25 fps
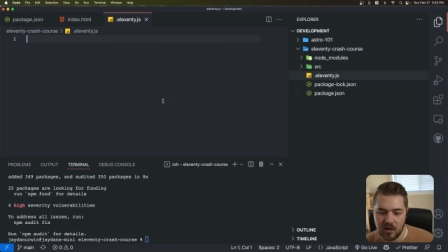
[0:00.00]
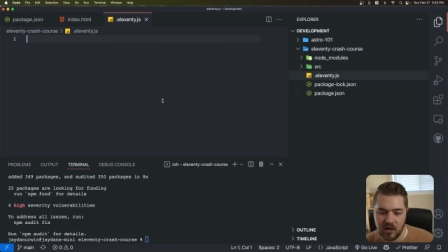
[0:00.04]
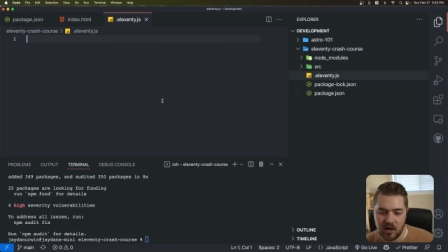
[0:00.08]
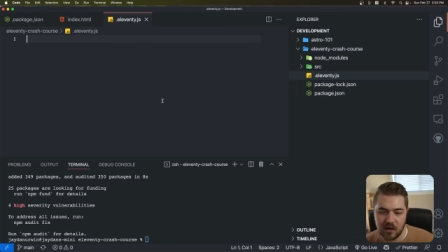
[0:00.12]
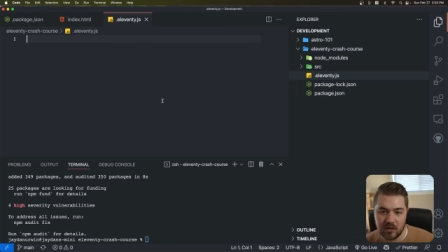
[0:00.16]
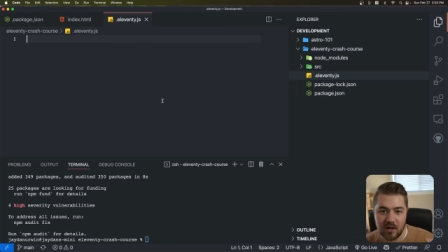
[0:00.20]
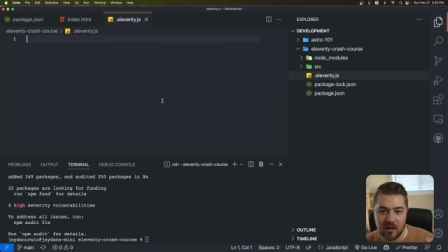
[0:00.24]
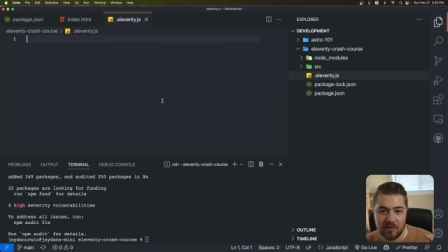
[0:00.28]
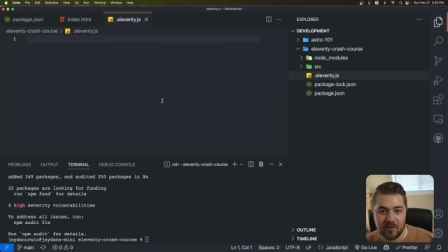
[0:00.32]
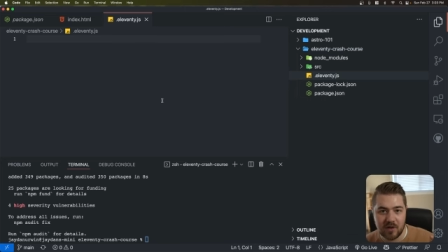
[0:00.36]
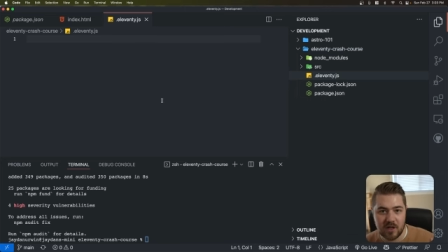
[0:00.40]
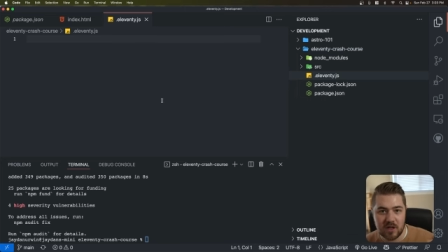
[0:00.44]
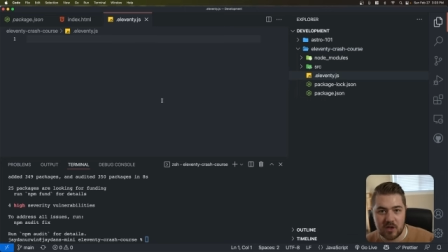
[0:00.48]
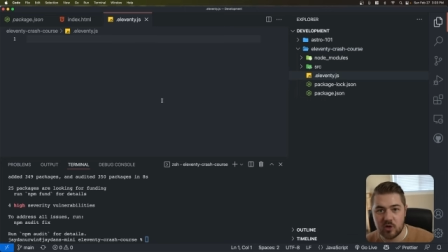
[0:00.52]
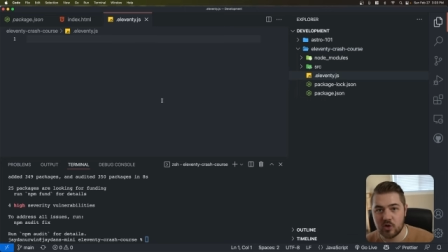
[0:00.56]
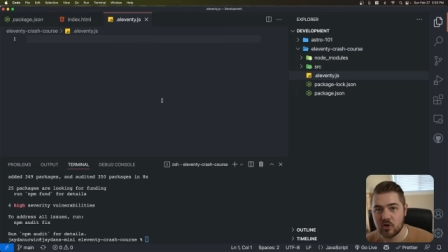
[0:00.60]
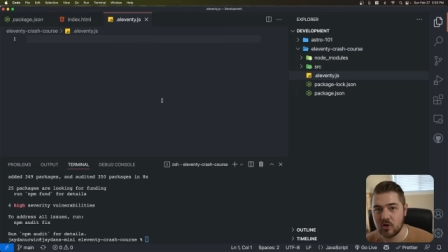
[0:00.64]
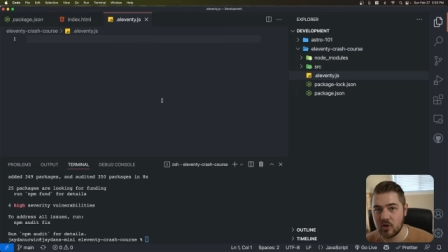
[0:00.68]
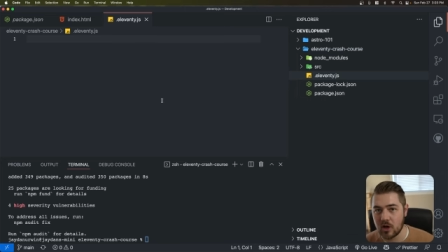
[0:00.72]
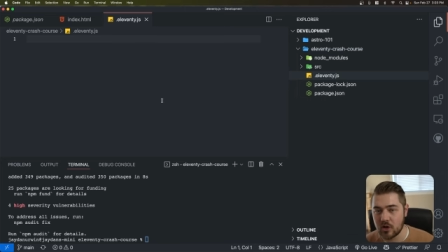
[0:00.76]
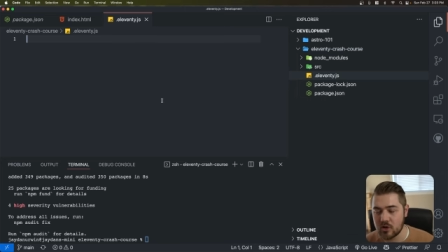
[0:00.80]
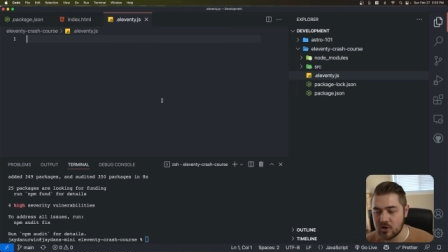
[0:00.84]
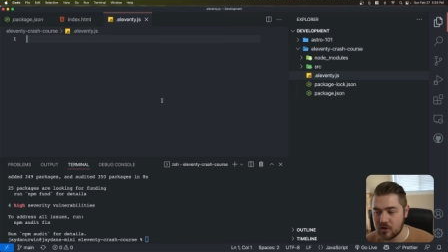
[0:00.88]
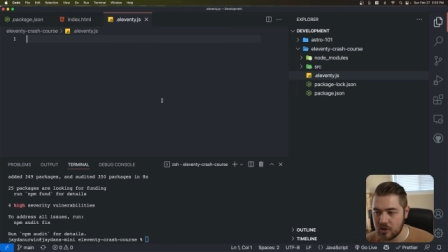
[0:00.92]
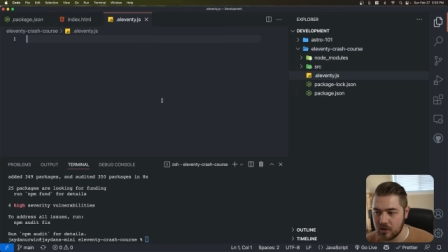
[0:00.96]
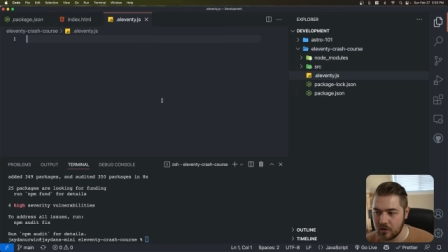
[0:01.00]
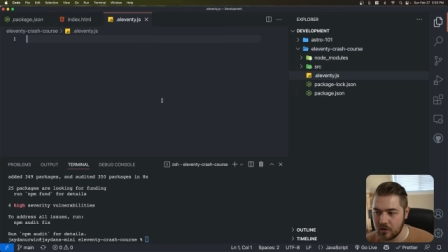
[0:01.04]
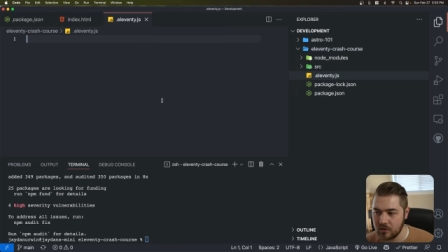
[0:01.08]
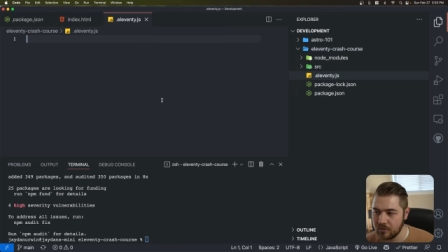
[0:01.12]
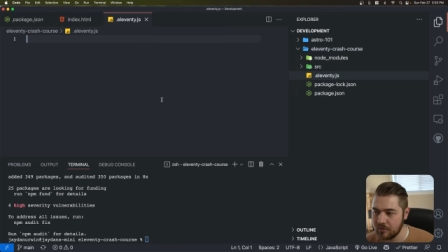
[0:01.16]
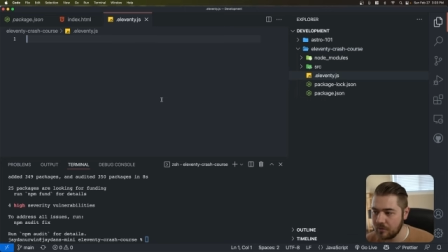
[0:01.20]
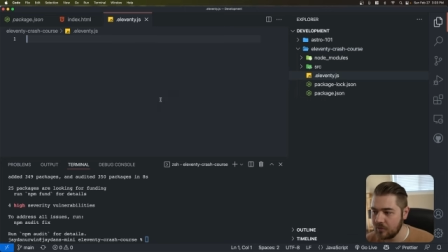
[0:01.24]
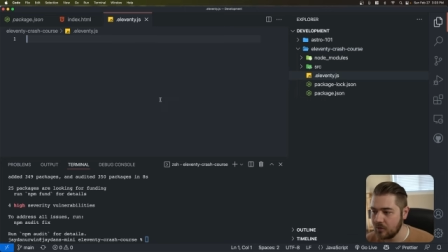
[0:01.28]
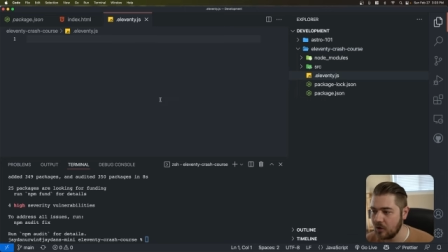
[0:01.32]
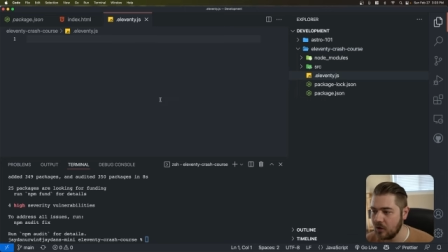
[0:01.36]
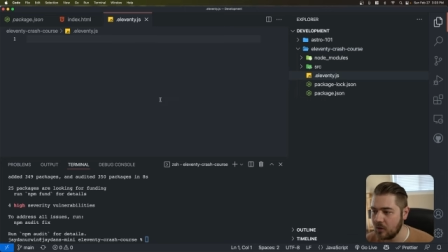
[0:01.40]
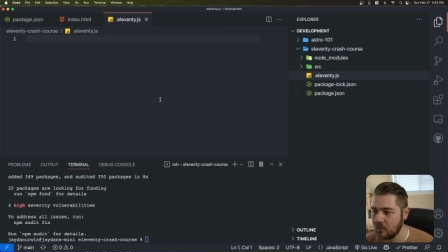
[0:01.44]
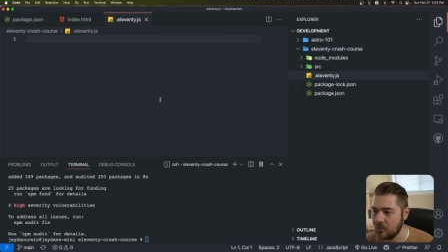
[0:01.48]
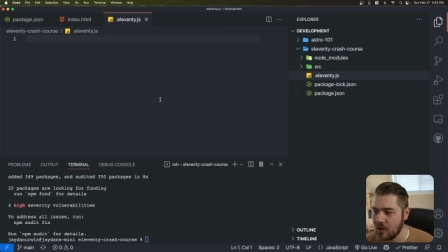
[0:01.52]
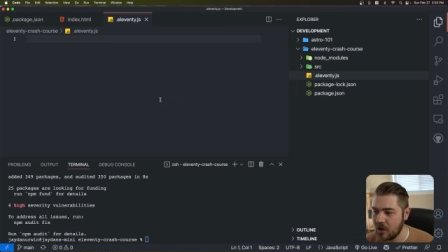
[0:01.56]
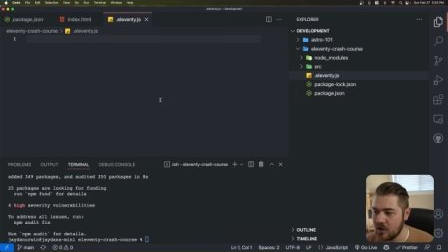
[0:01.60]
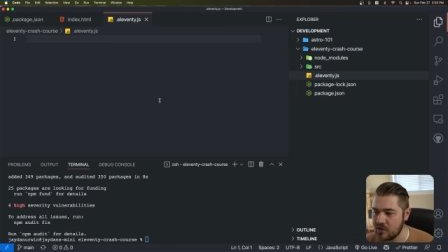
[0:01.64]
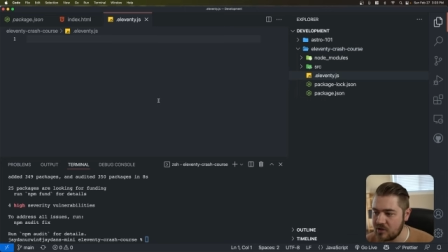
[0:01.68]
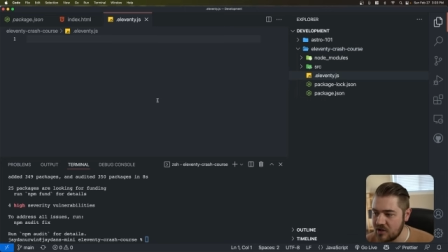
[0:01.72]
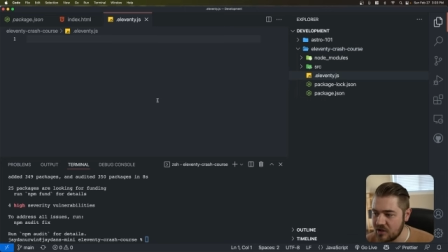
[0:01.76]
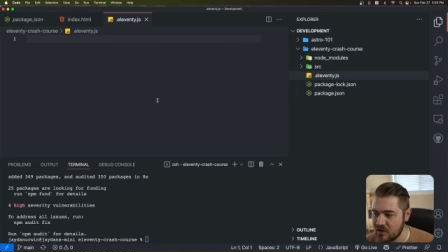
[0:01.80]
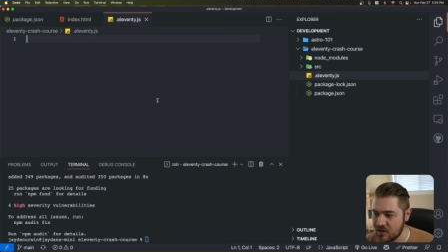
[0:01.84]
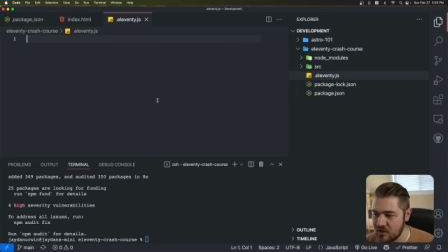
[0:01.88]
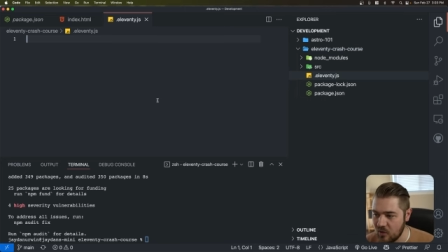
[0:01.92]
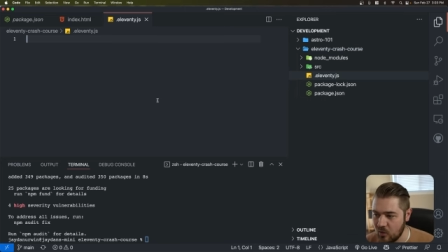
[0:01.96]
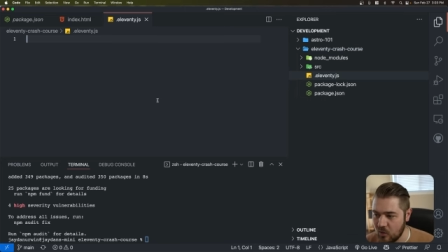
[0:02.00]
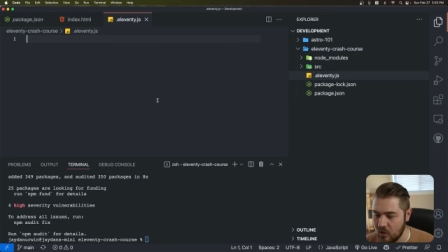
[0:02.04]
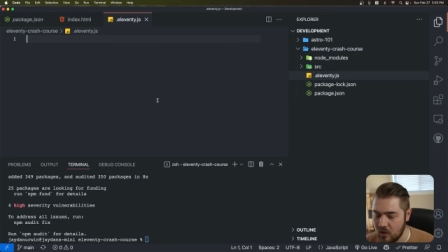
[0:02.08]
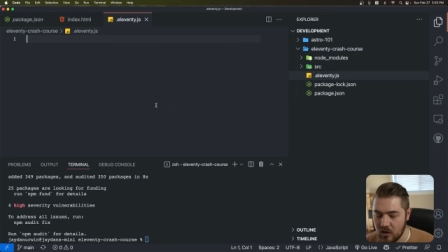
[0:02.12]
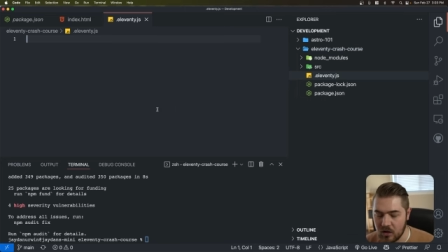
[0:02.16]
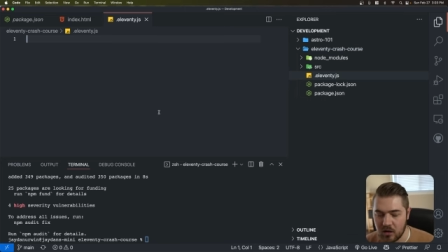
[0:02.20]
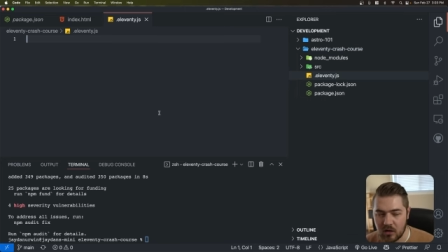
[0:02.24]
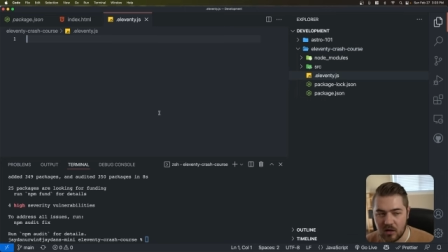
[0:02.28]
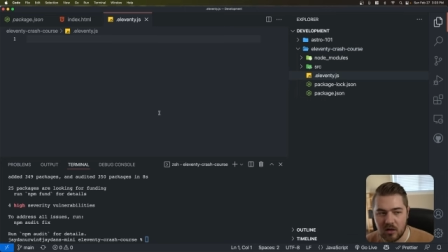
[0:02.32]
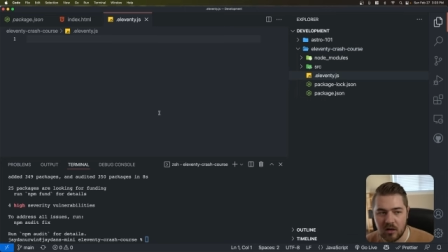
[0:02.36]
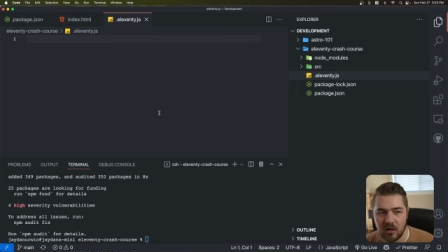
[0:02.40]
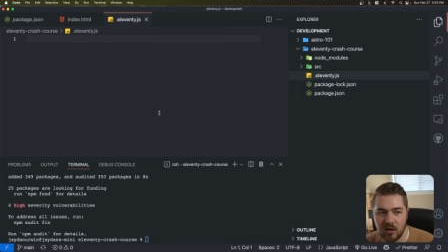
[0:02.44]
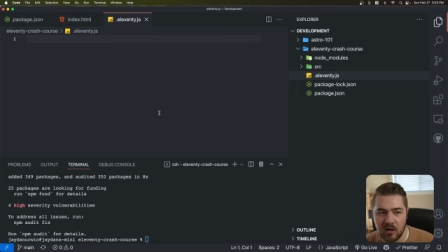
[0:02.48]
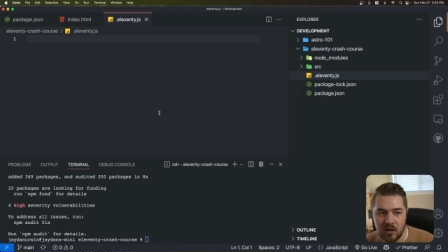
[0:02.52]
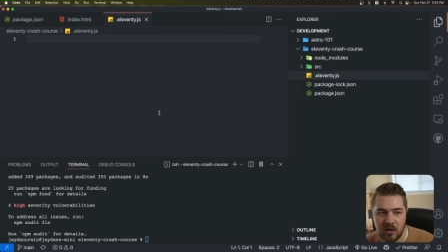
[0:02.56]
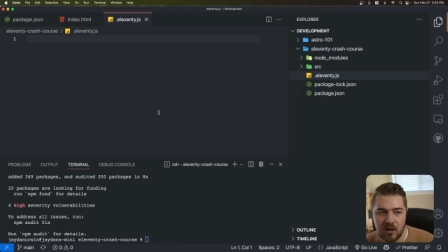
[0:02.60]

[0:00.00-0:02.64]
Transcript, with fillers: Eleventy structure for your project to work.